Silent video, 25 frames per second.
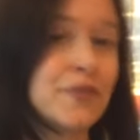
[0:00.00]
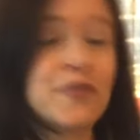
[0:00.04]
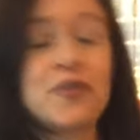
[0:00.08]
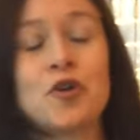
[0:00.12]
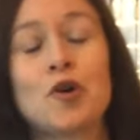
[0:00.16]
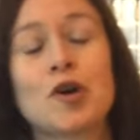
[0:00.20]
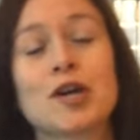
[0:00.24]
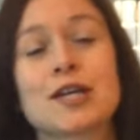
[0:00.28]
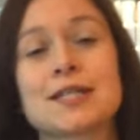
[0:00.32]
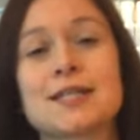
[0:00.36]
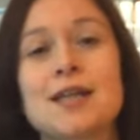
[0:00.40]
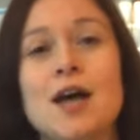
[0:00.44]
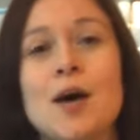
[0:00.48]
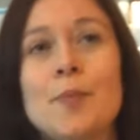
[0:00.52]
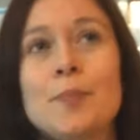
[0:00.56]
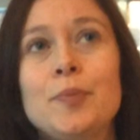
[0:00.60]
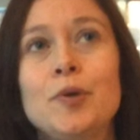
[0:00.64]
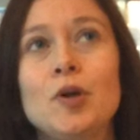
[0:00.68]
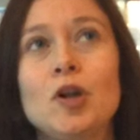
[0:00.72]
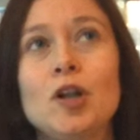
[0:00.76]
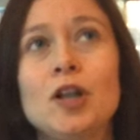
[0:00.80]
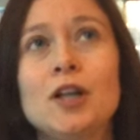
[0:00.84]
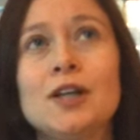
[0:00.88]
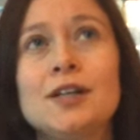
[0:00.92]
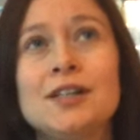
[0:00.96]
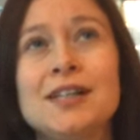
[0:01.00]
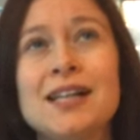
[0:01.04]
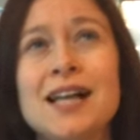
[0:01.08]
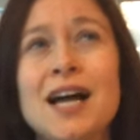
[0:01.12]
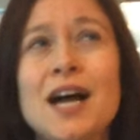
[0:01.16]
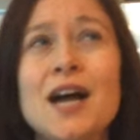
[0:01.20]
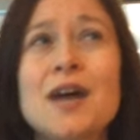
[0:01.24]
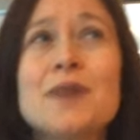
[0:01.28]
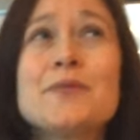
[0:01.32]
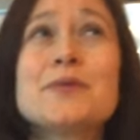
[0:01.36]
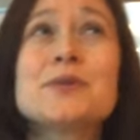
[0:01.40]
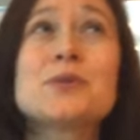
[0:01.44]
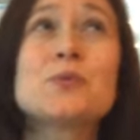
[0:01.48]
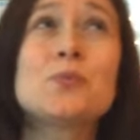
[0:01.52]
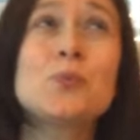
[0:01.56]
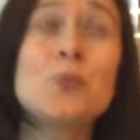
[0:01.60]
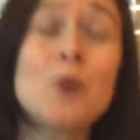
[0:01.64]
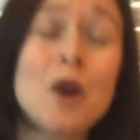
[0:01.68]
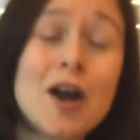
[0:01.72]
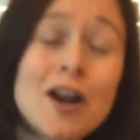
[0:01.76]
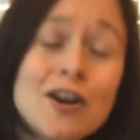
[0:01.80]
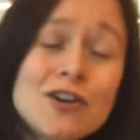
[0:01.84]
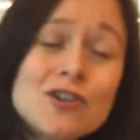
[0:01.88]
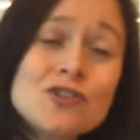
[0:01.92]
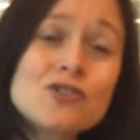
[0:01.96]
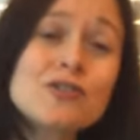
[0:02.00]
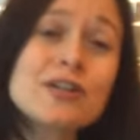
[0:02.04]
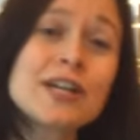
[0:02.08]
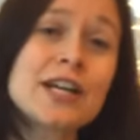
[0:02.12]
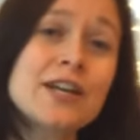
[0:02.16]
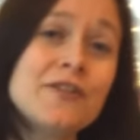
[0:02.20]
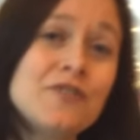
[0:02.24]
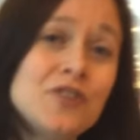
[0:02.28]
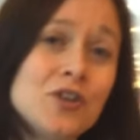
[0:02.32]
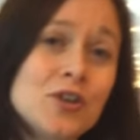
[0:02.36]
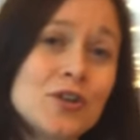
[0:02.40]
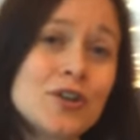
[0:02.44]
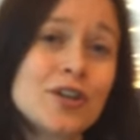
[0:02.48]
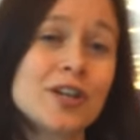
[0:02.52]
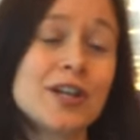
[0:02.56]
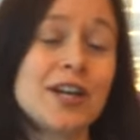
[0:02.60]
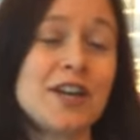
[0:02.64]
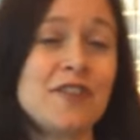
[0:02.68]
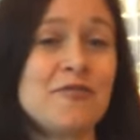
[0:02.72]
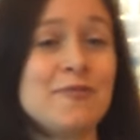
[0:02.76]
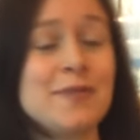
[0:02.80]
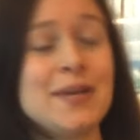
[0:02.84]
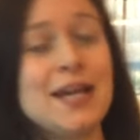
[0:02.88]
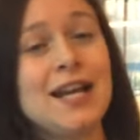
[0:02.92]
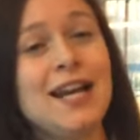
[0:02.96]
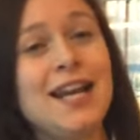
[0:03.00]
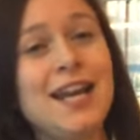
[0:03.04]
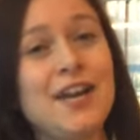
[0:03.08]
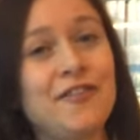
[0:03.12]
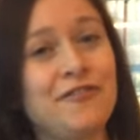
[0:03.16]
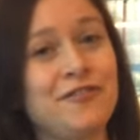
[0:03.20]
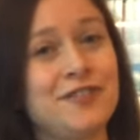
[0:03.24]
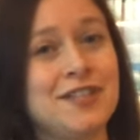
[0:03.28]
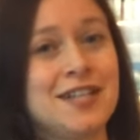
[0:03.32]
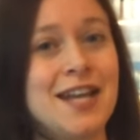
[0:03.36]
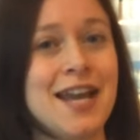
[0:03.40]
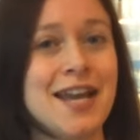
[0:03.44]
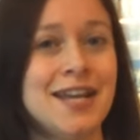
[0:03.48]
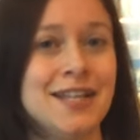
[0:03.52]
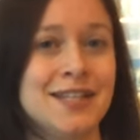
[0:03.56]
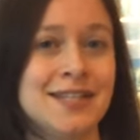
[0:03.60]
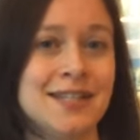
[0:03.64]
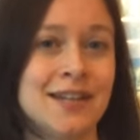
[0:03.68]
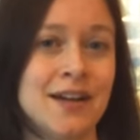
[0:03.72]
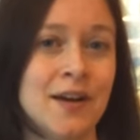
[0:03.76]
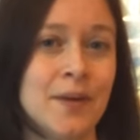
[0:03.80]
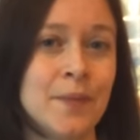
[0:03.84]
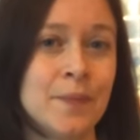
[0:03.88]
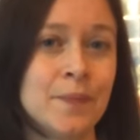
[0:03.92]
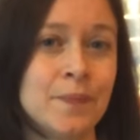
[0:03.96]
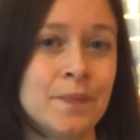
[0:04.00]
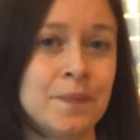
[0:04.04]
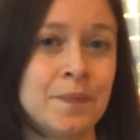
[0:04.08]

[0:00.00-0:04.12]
For example, I was wondering if you could give me a lift later.